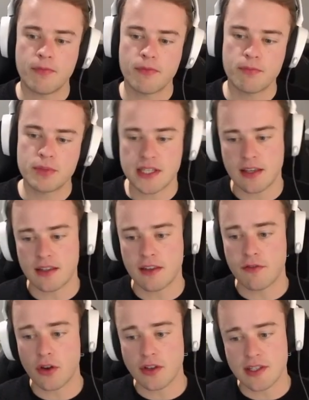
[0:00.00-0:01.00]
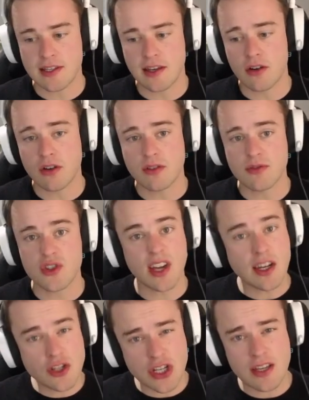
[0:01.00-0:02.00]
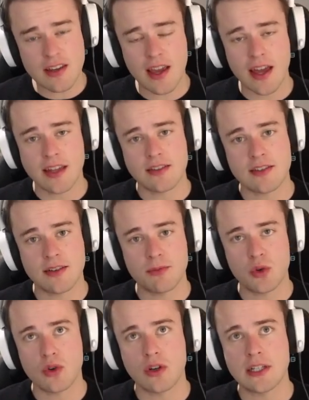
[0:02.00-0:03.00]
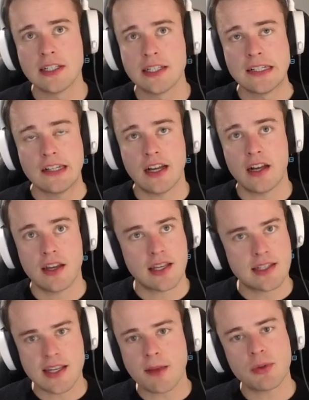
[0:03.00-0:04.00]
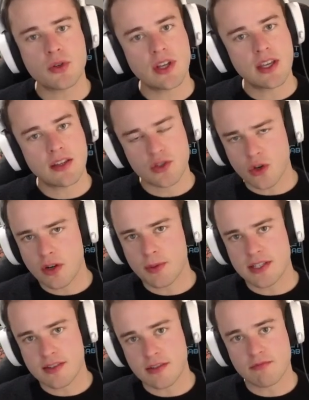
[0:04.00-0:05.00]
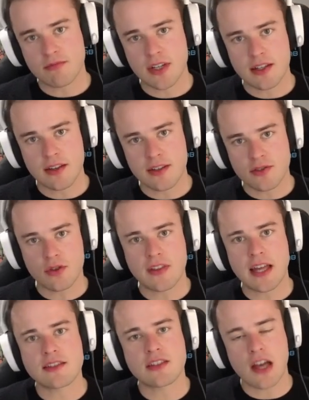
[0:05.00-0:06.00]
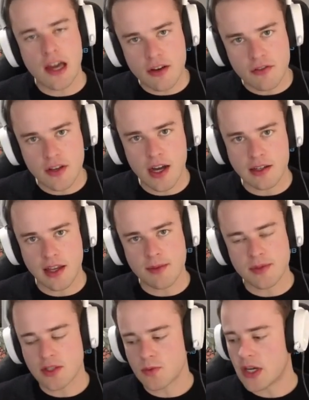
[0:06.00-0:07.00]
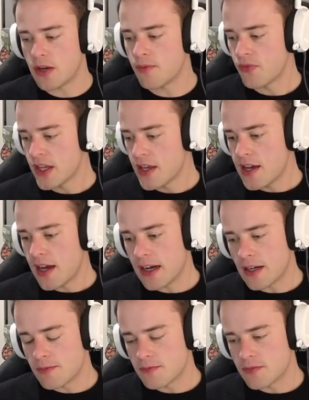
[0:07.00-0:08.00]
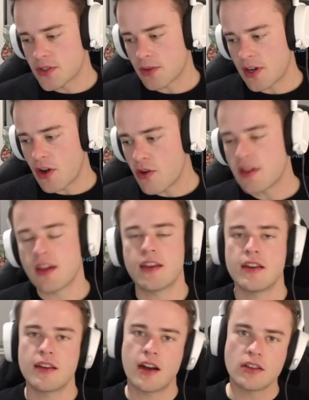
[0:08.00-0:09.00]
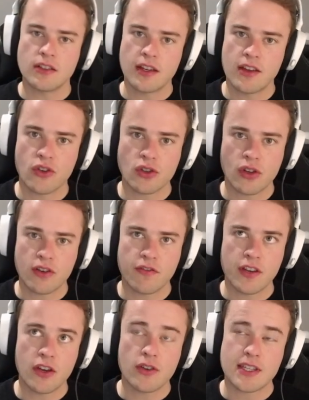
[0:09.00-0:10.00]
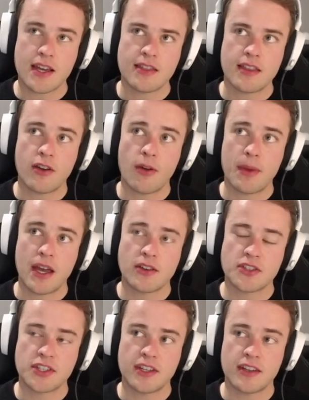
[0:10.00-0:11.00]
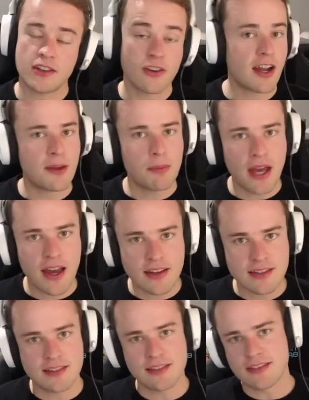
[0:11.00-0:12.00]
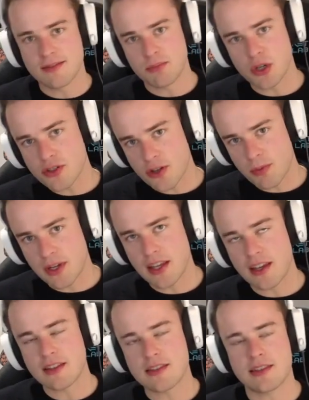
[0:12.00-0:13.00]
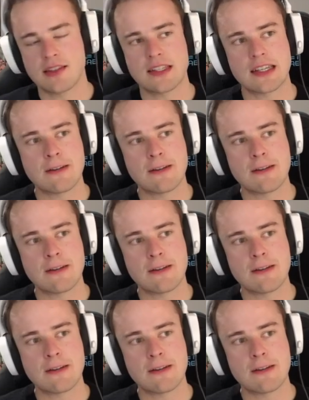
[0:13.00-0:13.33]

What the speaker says: particularly focusing on strategy and the more, I guess, deck building and tournaments and sort of that side of card games as well. So I know that currently there are a lot of videos out there about cracking packs and box openings and